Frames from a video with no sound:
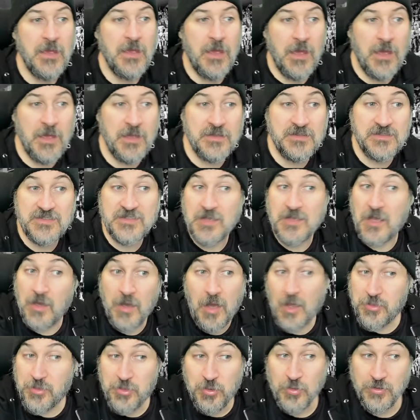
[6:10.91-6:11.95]
And
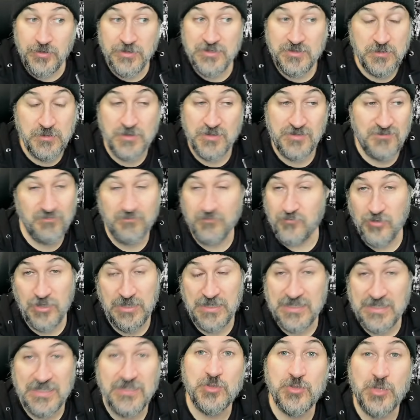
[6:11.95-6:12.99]
I thought this was
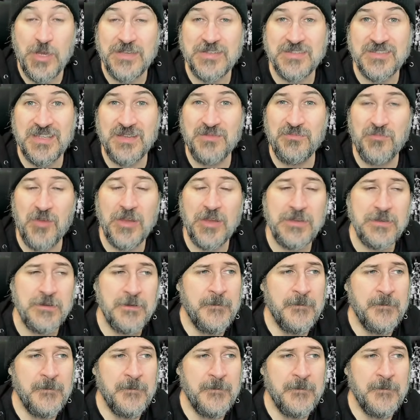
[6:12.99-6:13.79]
really interesting, right?